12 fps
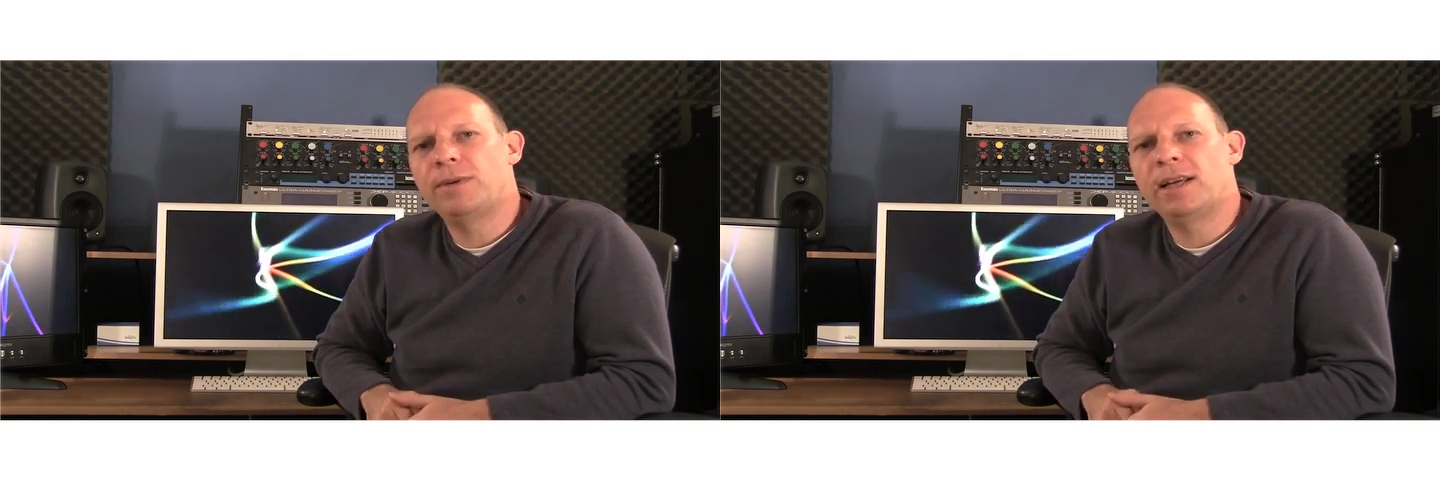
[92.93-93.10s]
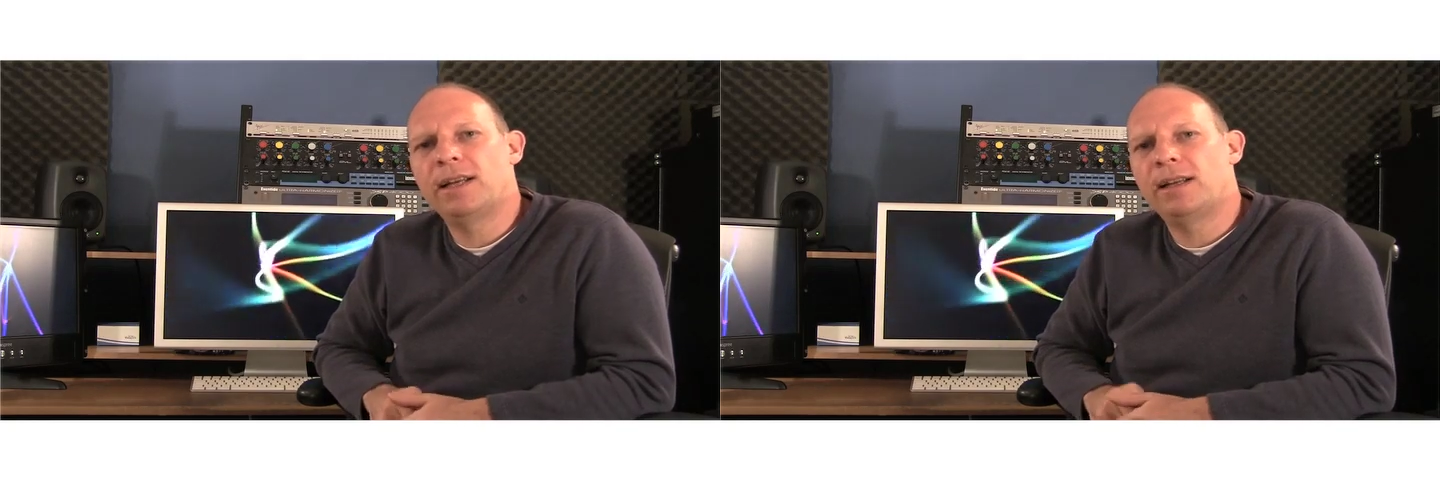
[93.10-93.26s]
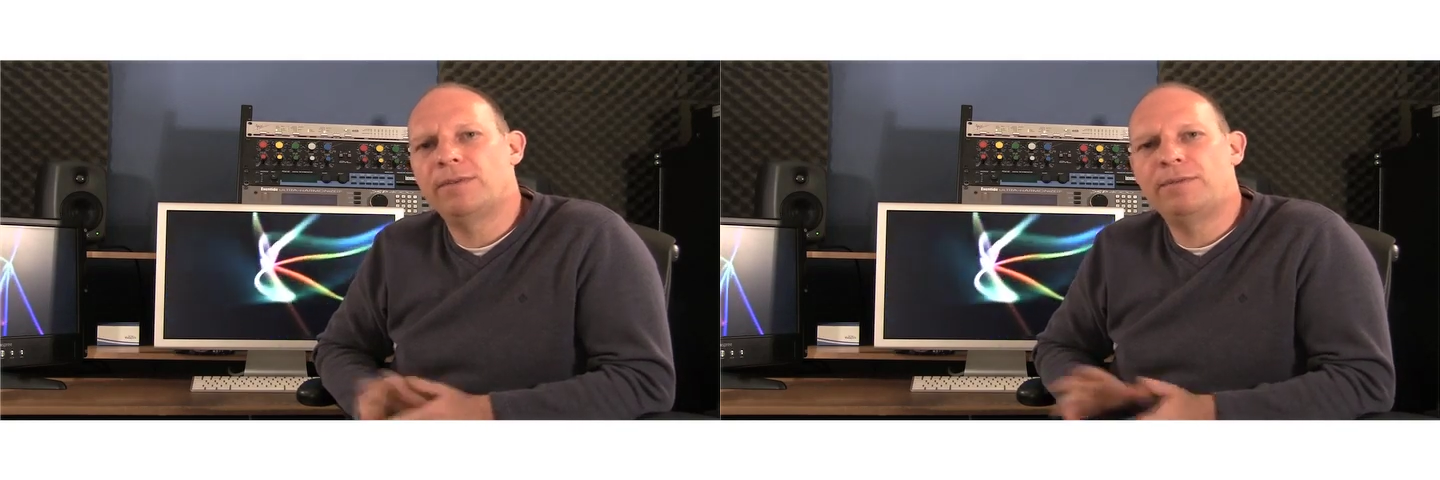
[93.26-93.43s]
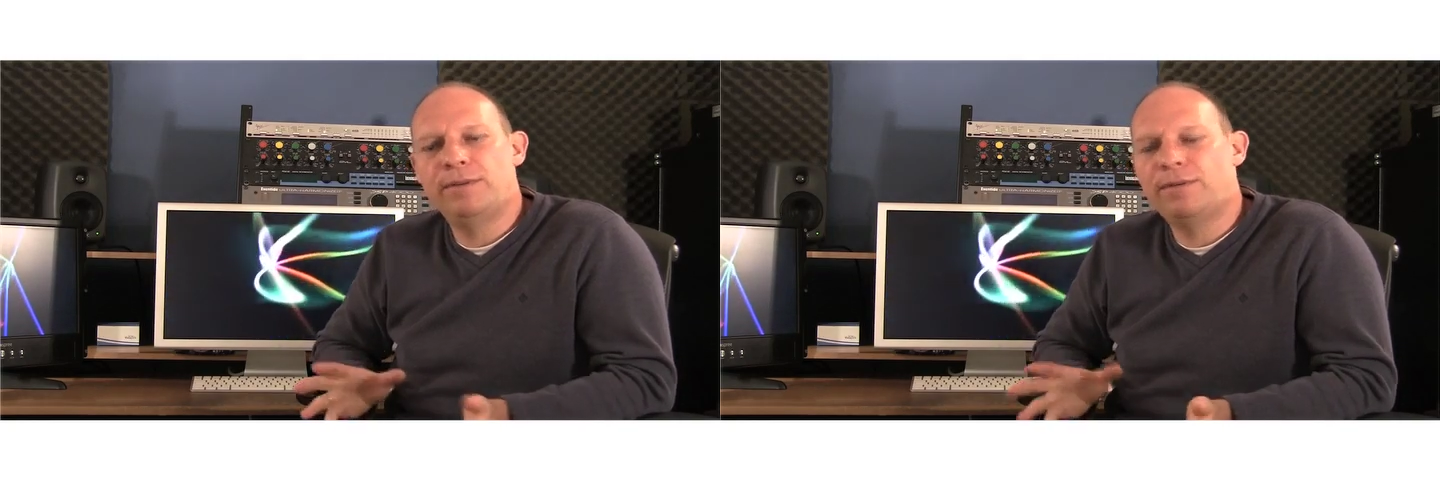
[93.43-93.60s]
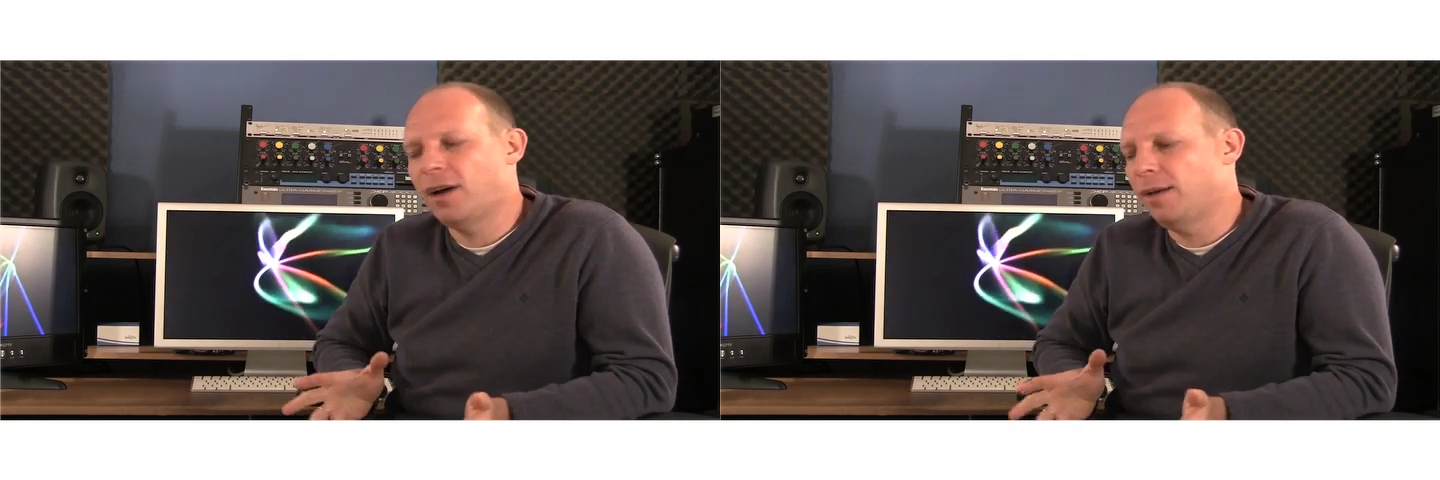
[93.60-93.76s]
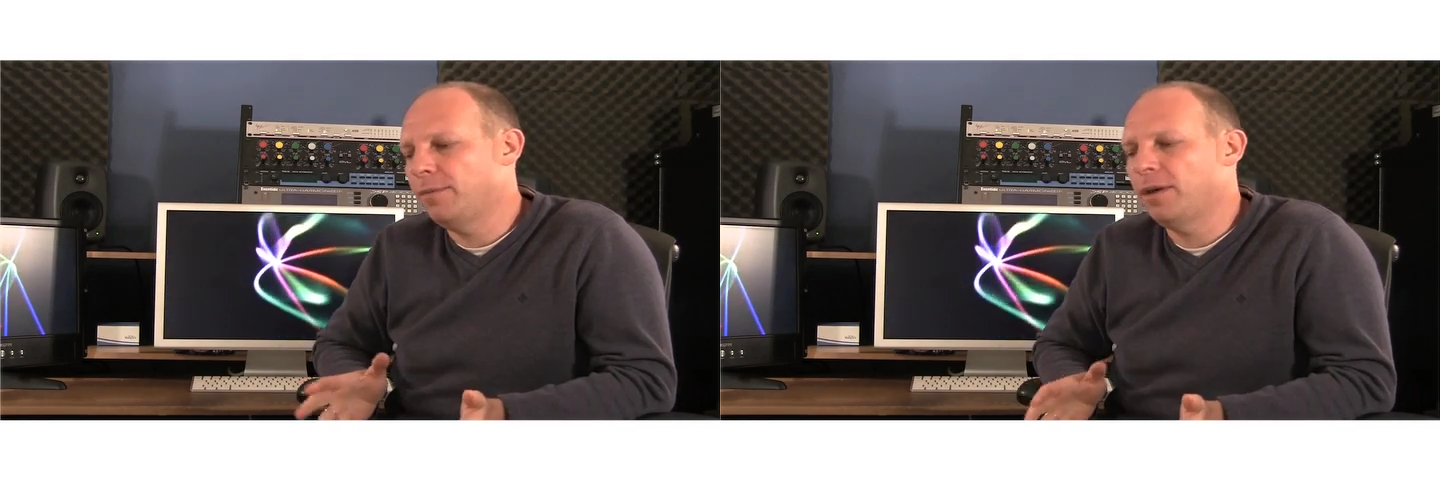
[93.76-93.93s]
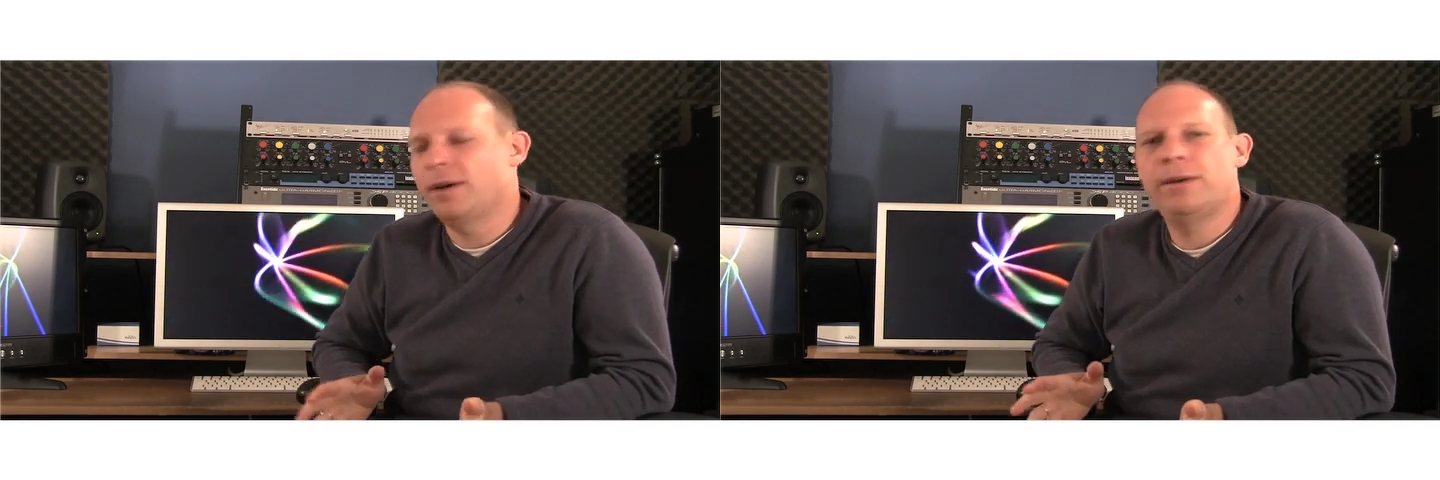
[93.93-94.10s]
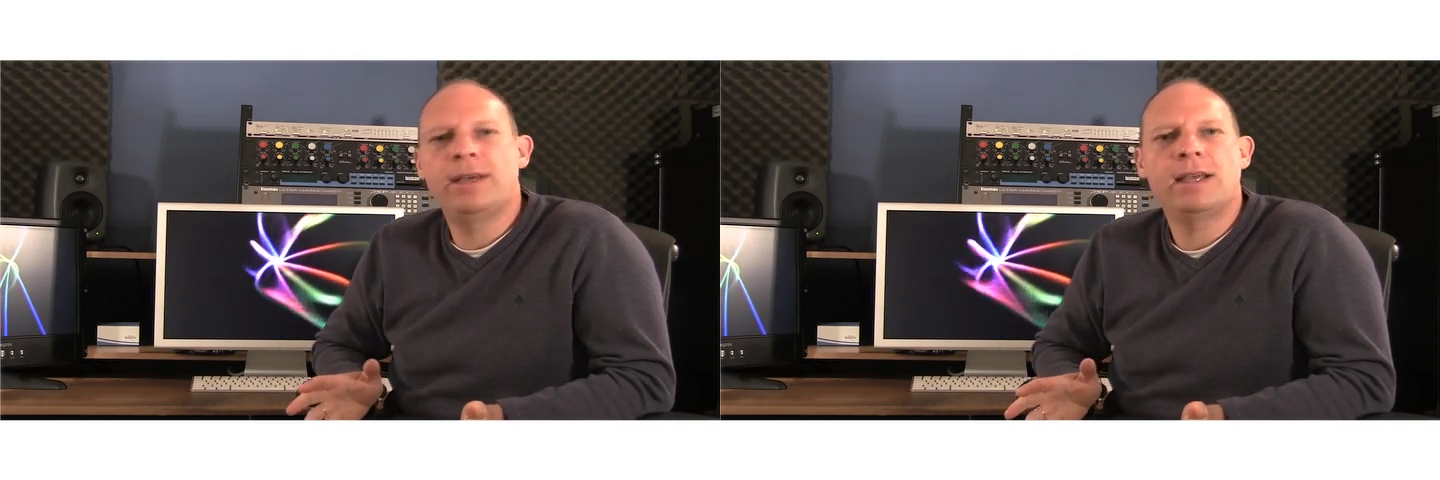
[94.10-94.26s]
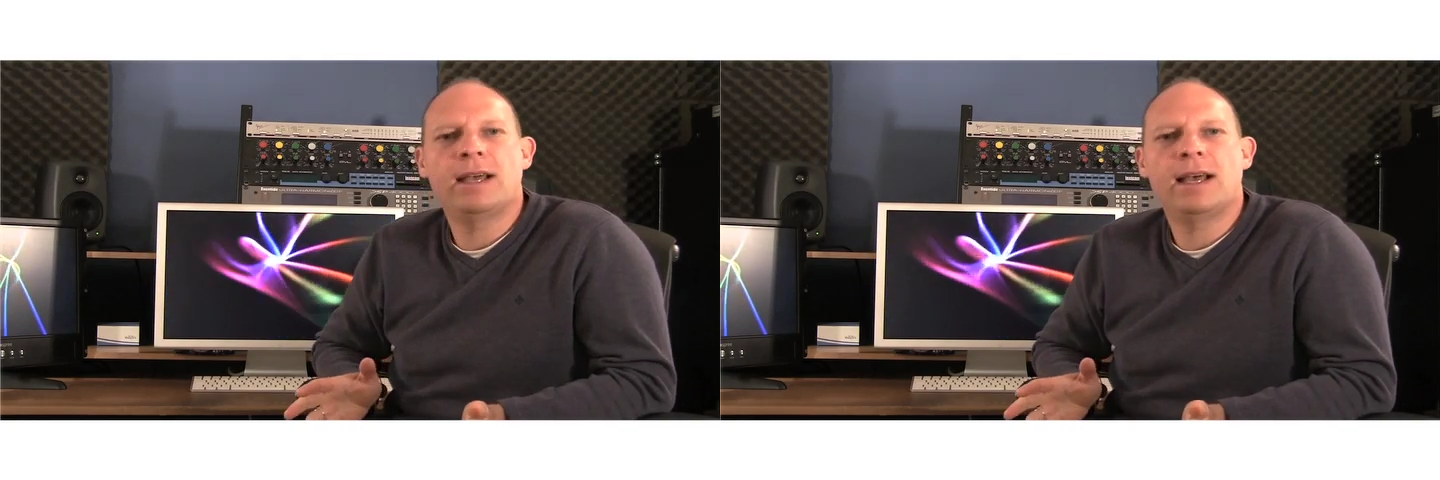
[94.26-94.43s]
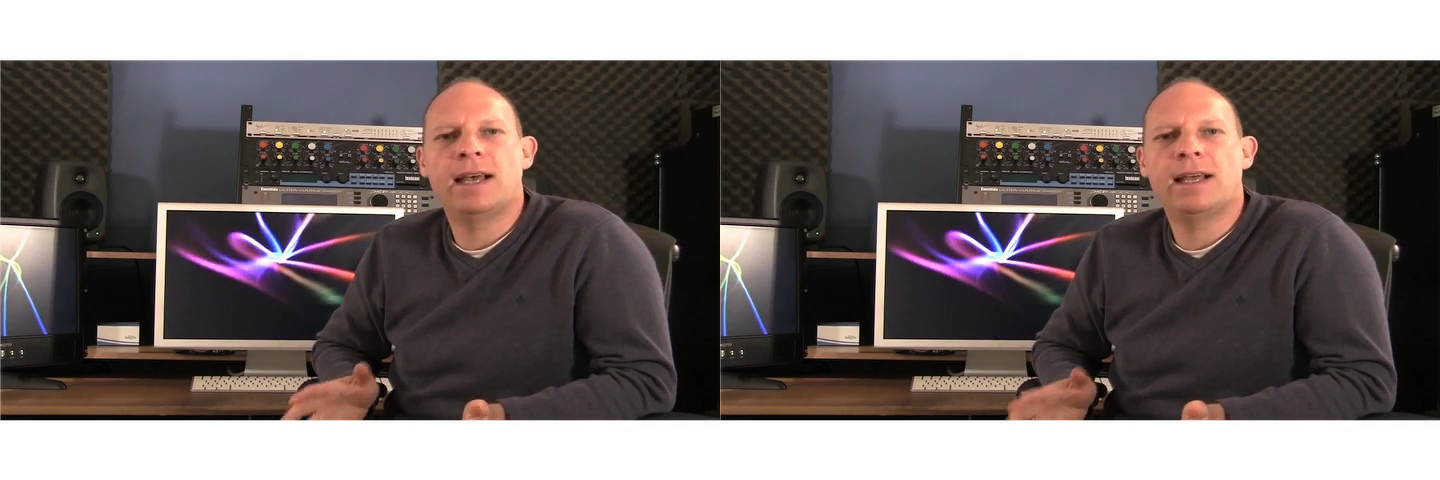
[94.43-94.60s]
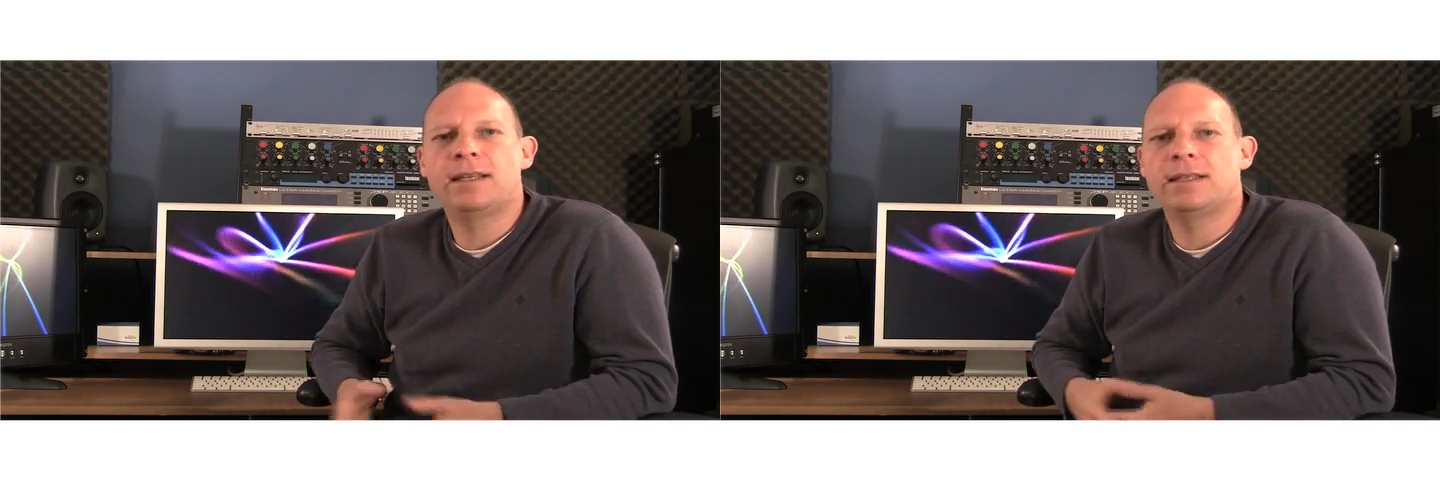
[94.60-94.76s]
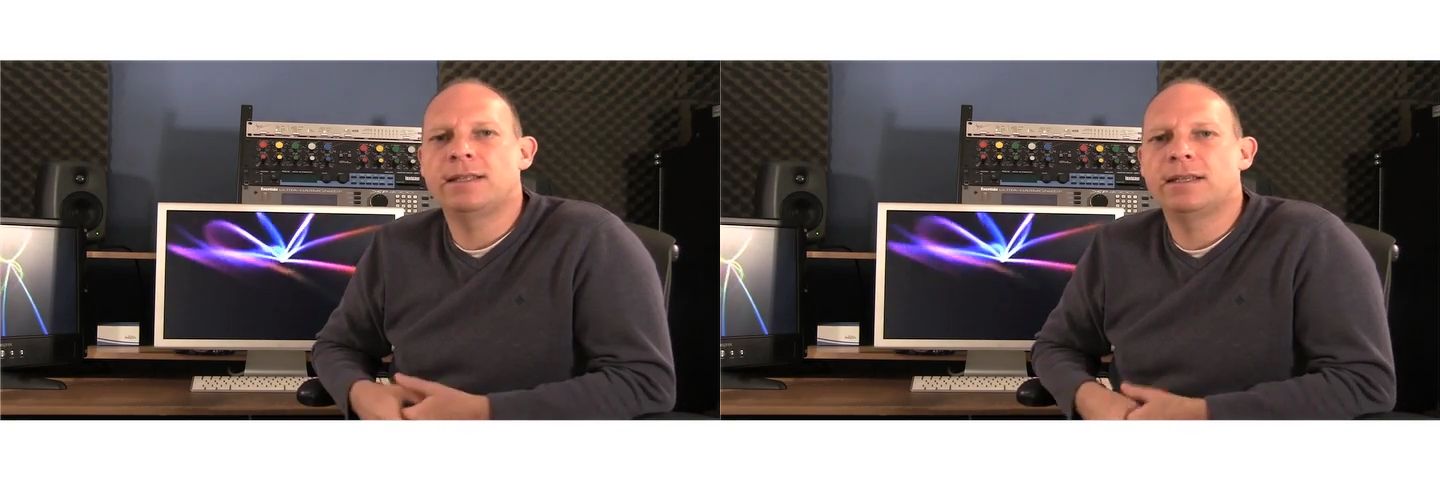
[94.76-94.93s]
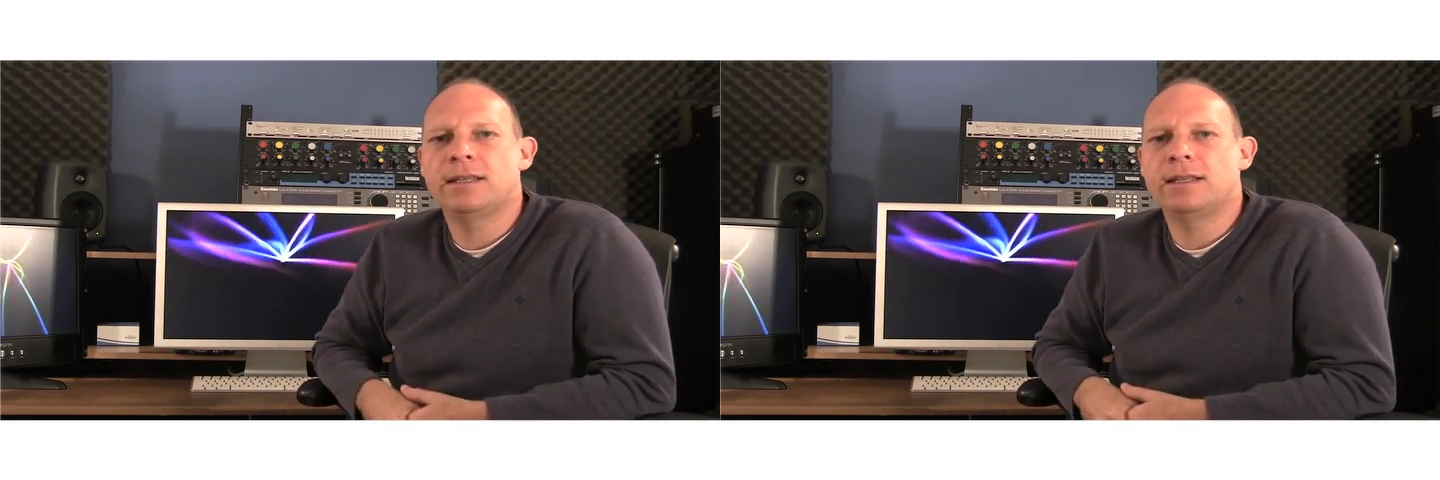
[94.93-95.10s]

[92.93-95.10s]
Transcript: we get a lovely vibe going and